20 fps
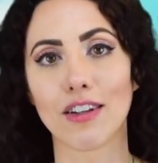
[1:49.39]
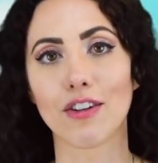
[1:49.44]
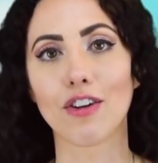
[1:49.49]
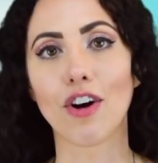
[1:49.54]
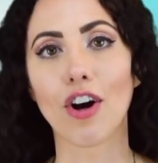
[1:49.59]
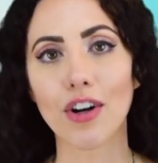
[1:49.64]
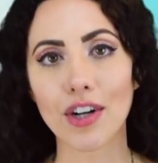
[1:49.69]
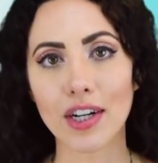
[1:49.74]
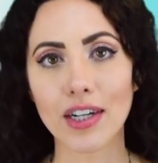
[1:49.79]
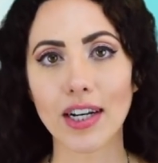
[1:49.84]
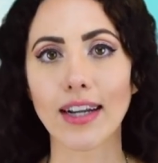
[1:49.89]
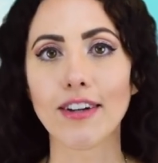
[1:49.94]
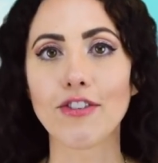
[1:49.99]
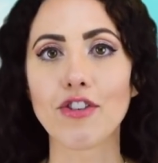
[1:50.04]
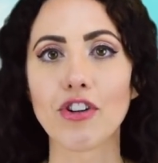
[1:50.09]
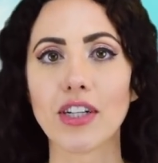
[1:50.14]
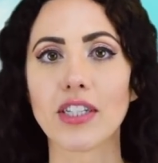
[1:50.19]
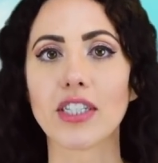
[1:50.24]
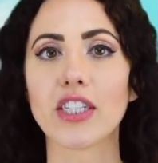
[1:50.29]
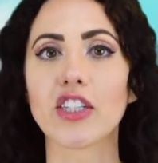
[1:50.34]
the guardian
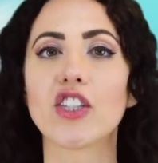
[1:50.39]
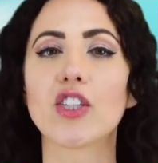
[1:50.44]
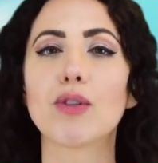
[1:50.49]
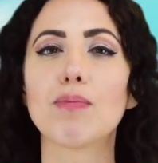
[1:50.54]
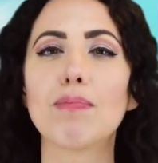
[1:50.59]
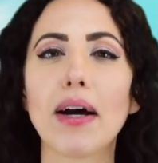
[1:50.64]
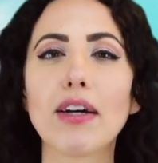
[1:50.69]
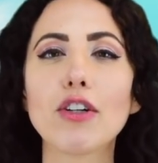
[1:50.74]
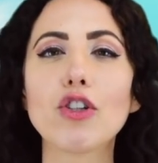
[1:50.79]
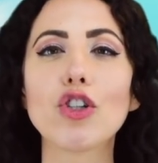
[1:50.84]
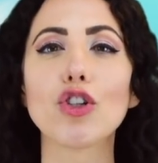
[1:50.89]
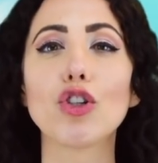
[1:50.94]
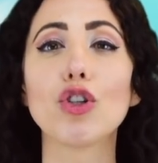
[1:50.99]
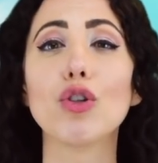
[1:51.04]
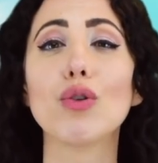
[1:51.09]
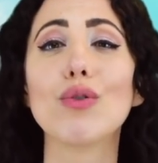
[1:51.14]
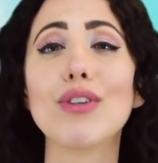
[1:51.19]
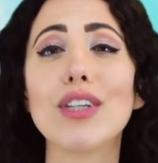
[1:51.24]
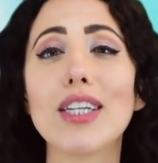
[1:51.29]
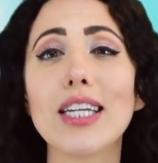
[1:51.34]
angel, is a special,
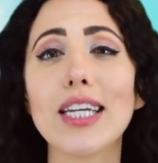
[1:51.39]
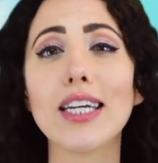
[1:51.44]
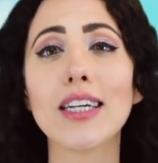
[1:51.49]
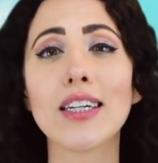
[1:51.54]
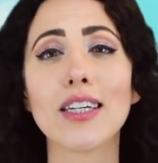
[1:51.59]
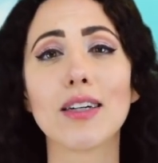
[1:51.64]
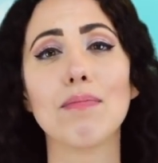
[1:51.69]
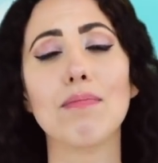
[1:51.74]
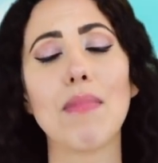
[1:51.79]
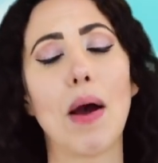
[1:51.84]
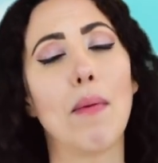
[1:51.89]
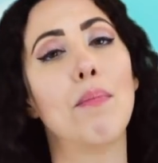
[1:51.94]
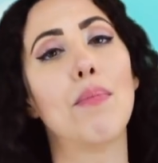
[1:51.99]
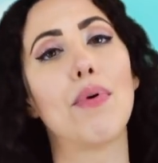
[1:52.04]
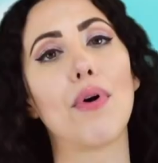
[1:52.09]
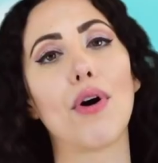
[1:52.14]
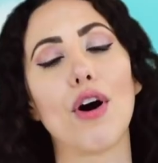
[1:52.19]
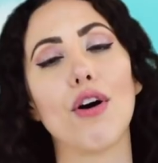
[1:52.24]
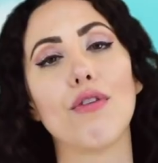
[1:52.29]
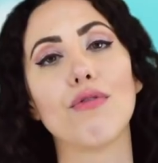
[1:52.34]
unique
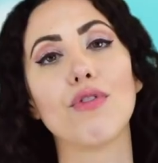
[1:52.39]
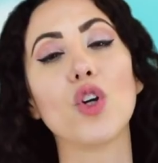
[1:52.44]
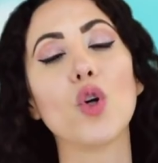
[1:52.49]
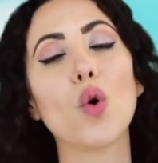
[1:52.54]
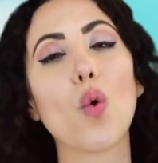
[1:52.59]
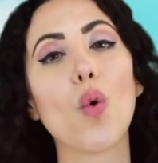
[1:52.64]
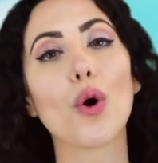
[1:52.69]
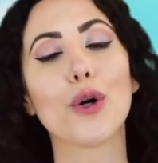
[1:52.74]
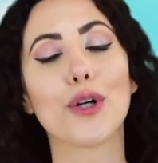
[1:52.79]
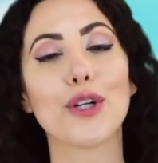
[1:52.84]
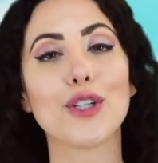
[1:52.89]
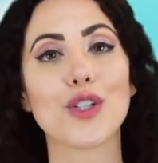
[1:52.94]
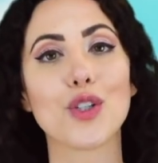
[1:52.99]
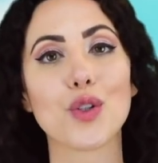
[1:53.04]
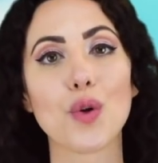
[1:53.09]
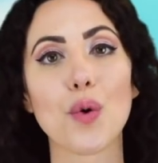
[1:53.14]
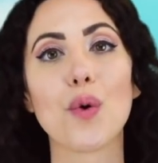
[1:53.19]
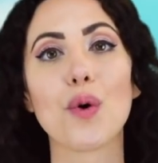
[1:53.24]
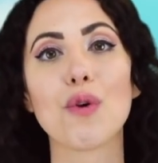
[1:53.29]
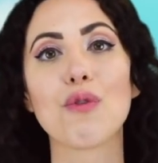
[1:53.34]
member of your
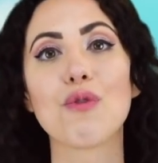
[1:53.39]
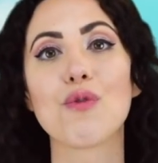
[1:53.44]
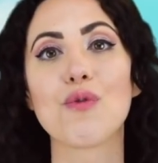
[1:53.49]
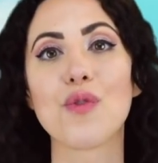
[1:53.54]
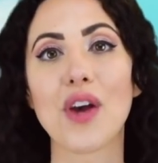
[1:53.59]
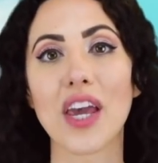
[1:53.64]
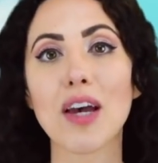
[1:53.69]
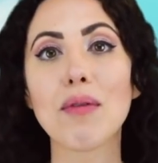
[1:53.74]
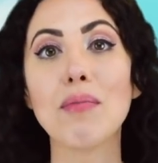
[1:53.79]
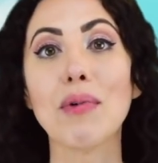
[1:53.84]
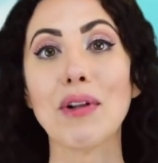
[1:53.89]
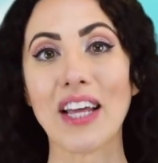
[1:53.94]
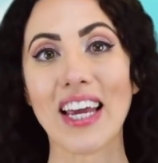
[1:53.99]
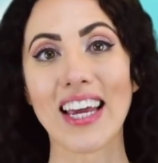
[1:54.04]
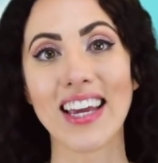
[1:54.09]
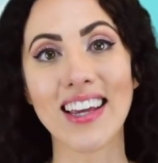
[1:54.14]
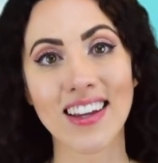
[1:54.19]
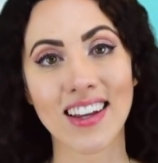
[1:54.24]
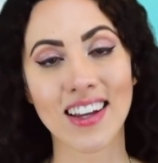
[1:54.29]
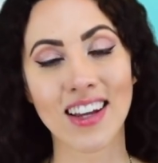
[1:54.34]
soul
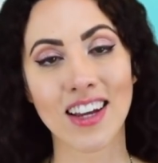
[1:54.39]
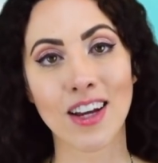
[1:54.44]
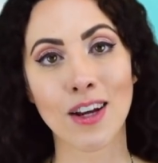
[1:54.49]
family